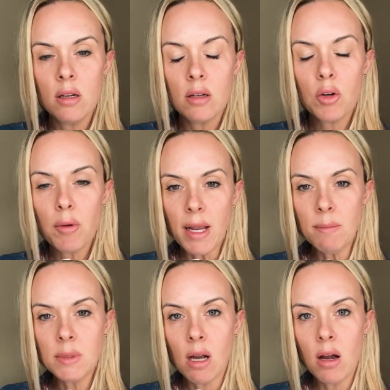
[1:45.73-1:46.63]

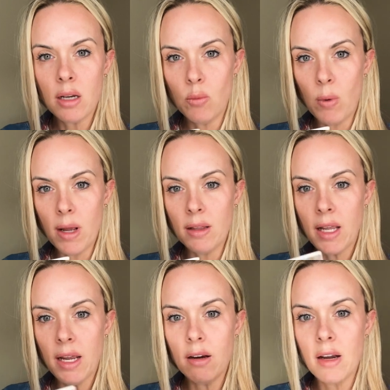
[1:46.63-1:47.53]
creams on one
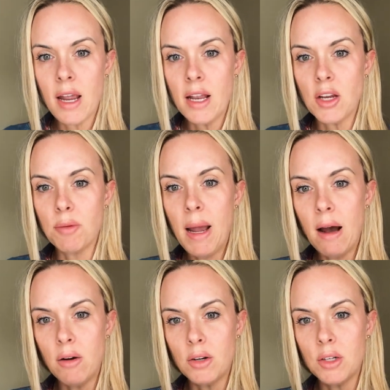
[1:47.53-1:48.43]
layer and your
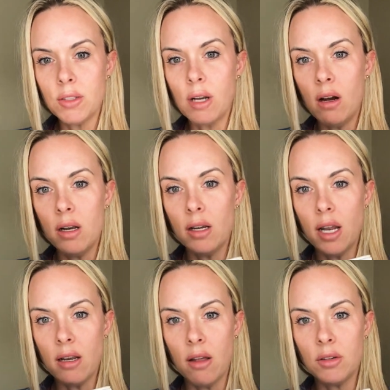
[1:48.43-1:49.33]
powders on
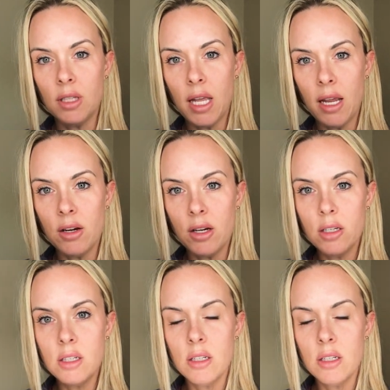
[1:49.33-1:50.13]
another layer,